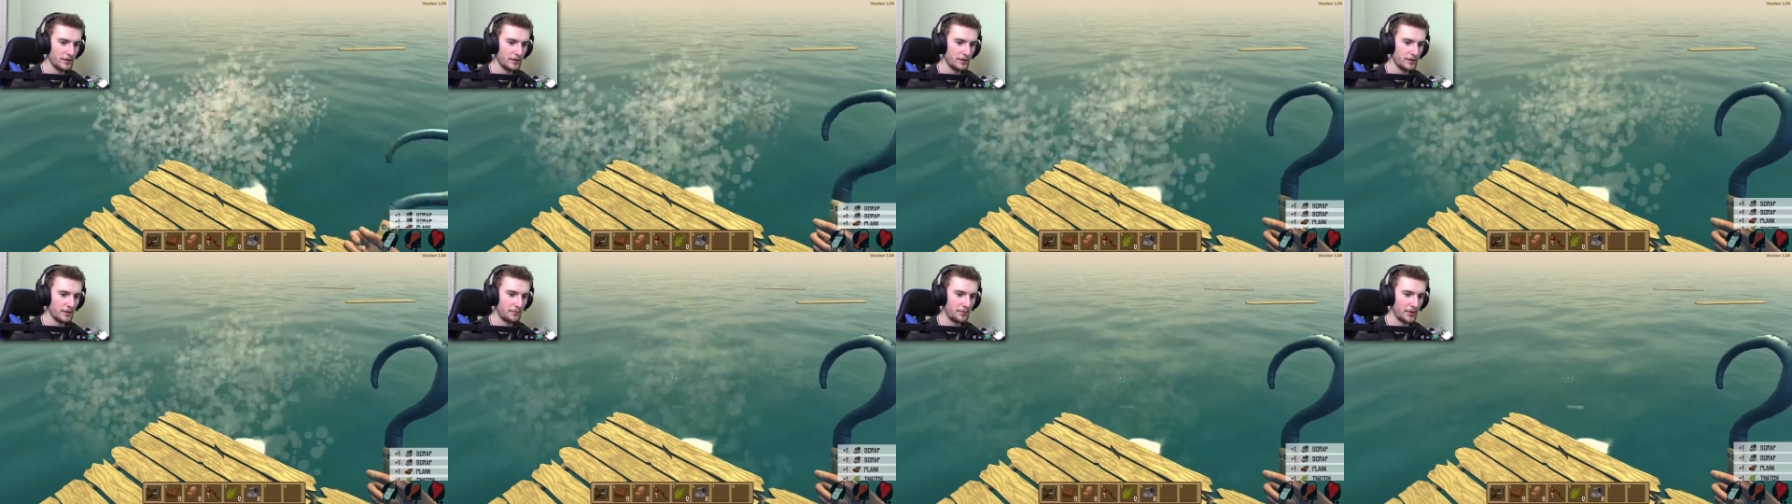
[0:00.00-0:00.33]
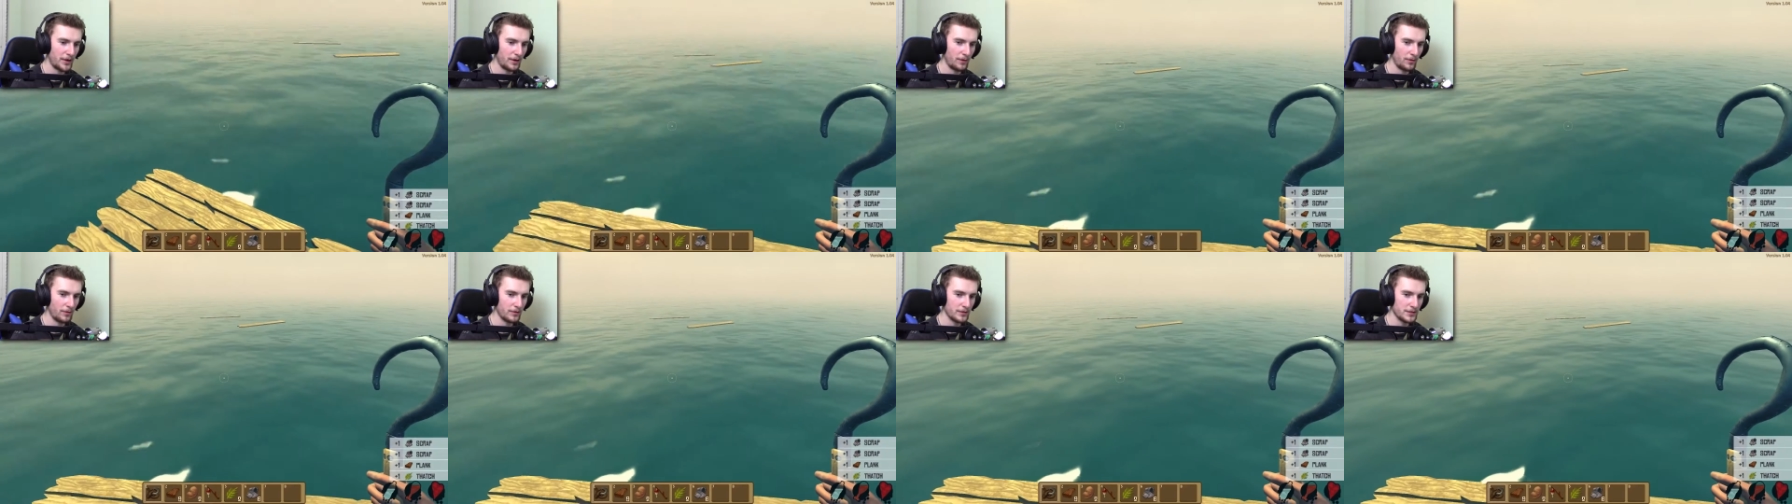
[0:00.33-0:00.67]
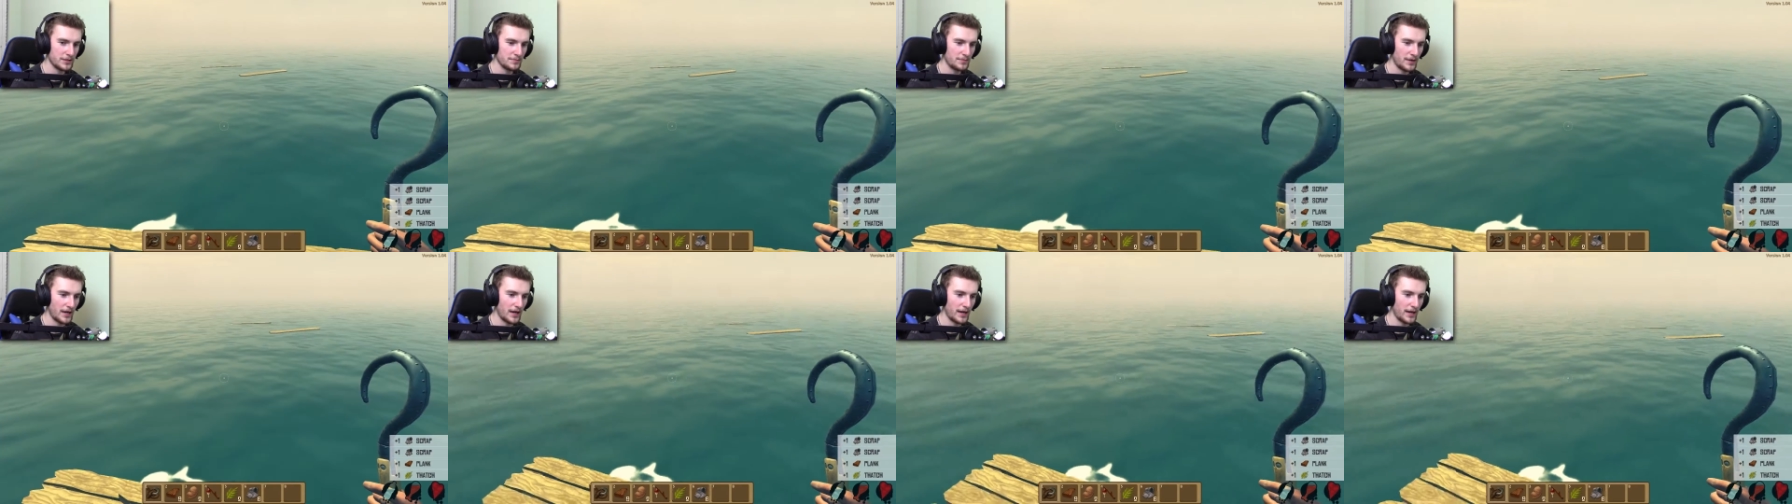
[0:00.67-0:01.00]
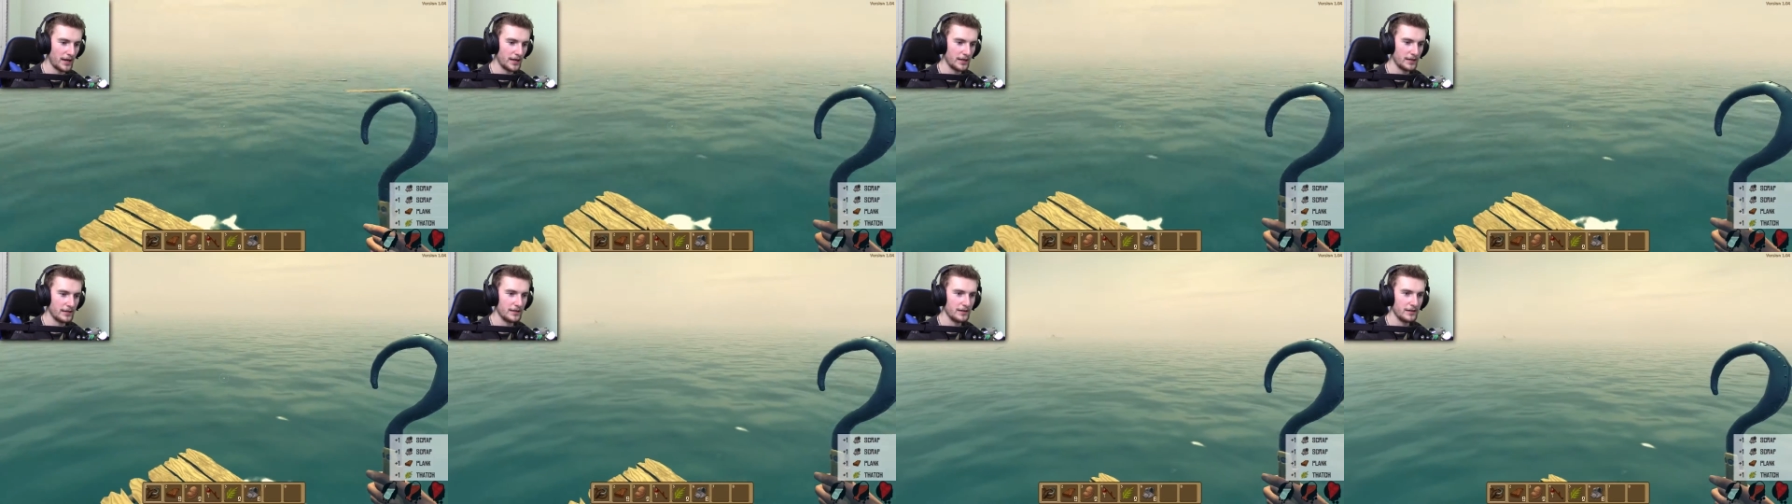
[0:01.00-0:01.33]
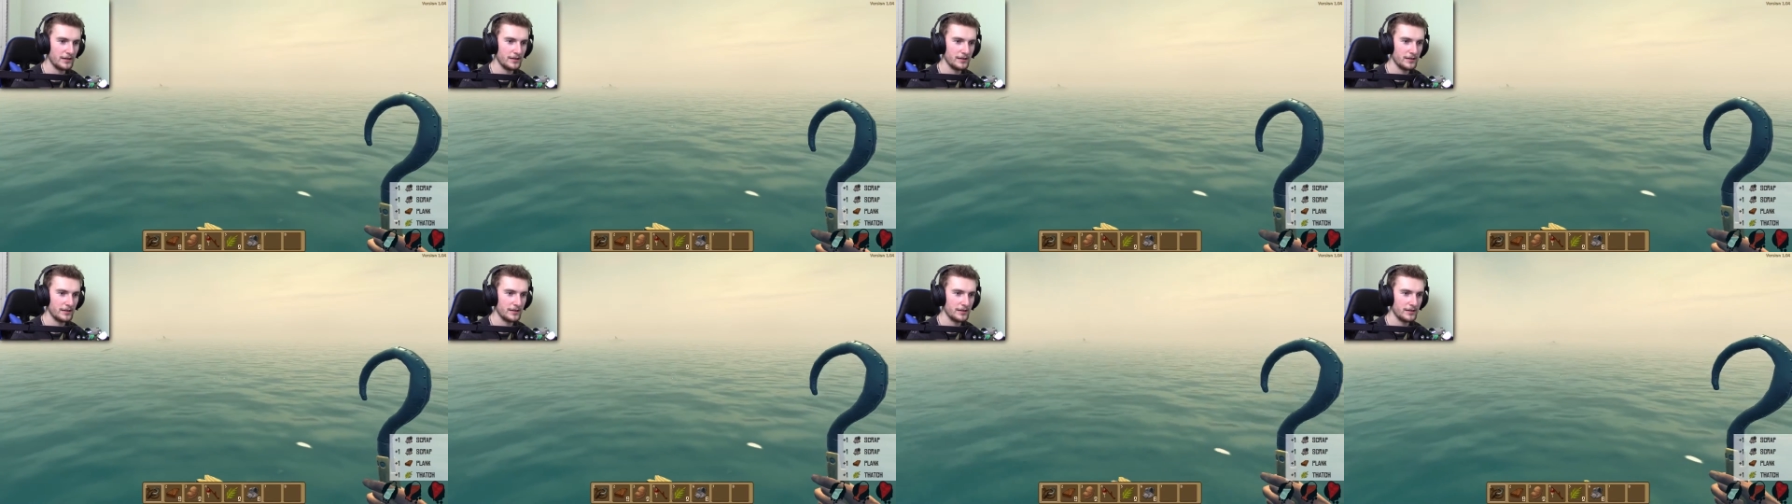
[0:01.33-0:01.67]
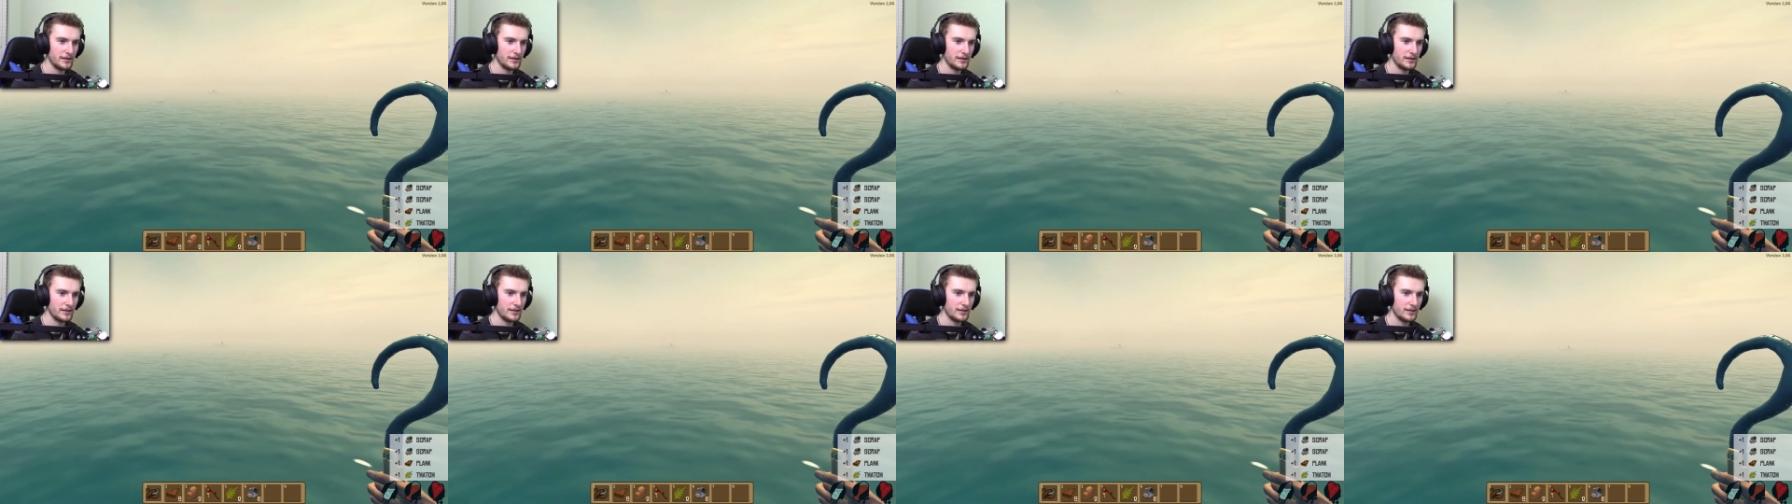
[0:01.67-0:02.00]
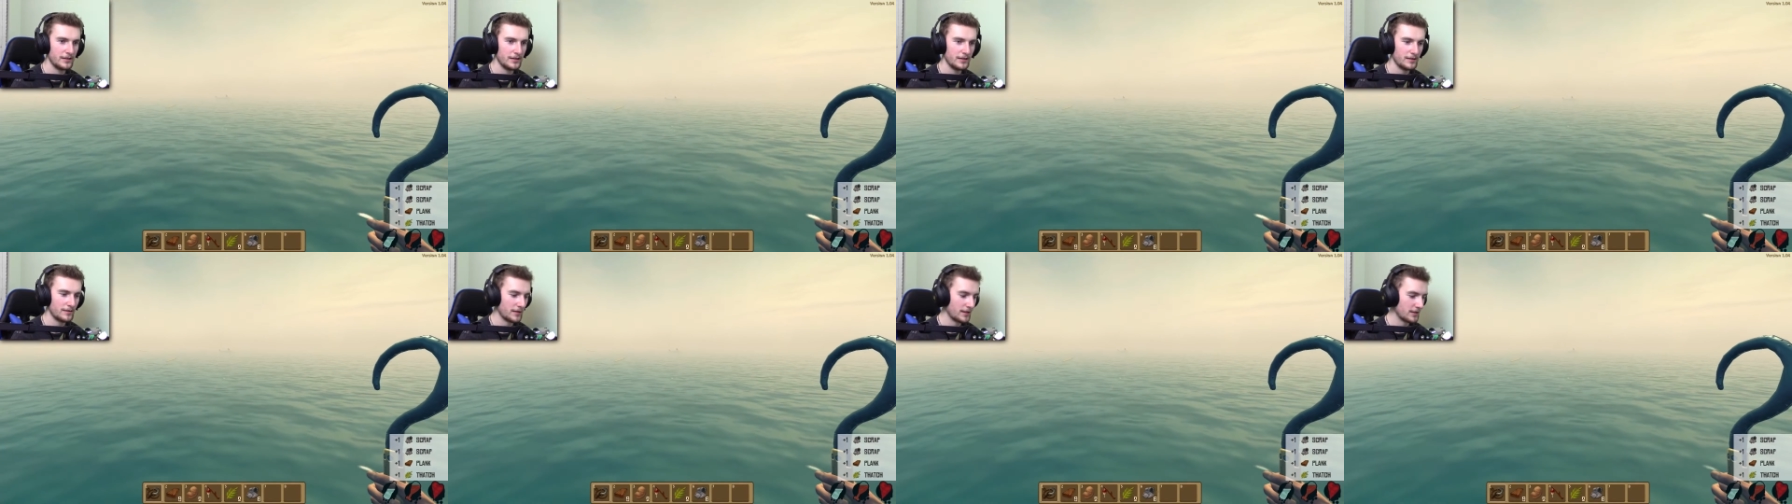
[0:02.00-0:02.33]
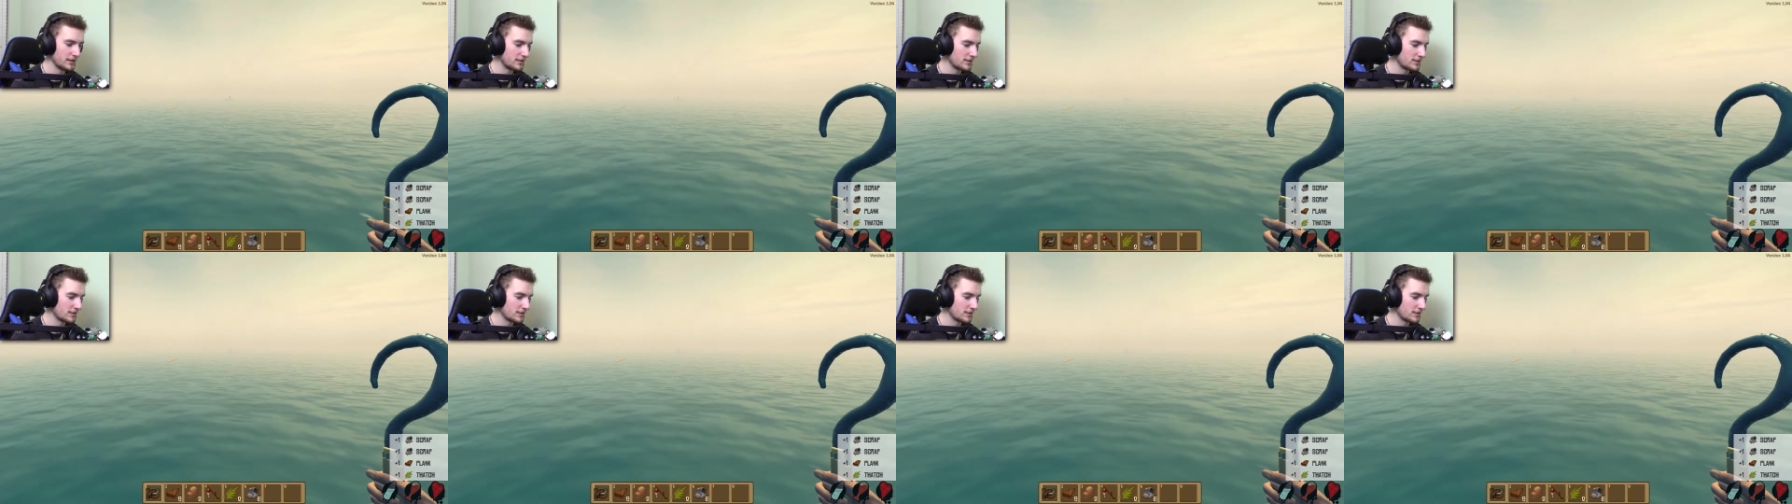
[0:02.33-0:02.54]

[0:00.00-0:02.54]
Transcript: The barrel is mine. All right,